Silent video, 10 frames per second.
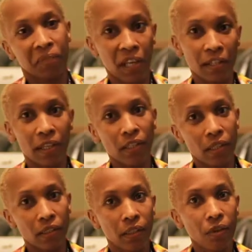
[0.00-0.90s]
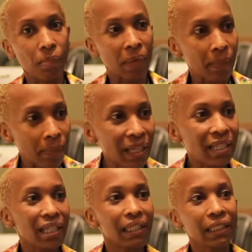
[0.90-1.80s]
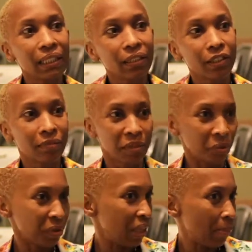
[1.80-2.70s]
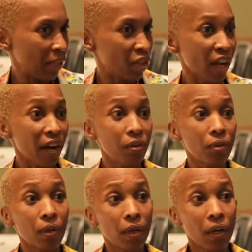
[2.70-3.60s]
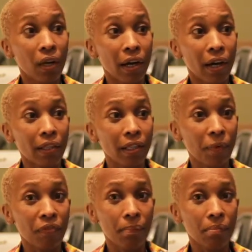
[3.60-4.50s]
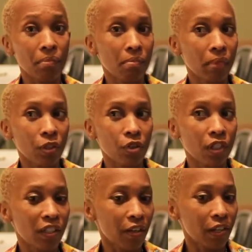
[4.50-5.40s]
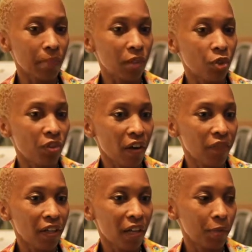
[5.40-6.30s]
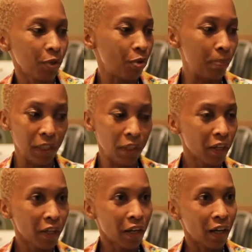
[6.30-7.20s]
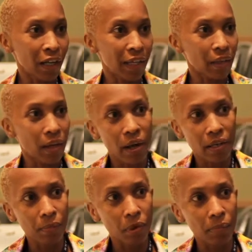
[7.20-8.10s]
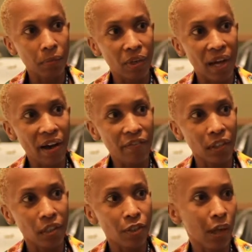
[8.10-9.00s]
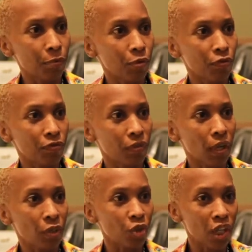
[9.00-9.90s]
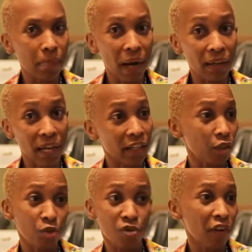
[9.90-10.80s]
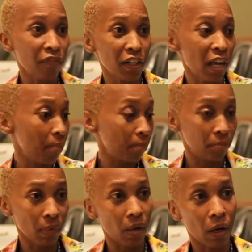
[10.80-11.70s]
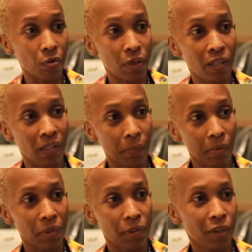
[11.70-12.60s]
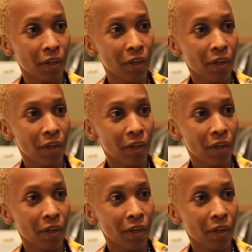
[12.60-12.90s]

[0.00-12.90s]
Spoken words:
Kenya and Tanzania with Maasai, Kilimanjaro. Some of them might not necessarily be geographic names. It could be like the current problem we're having in terms of a trademark and a geographic name. A good example is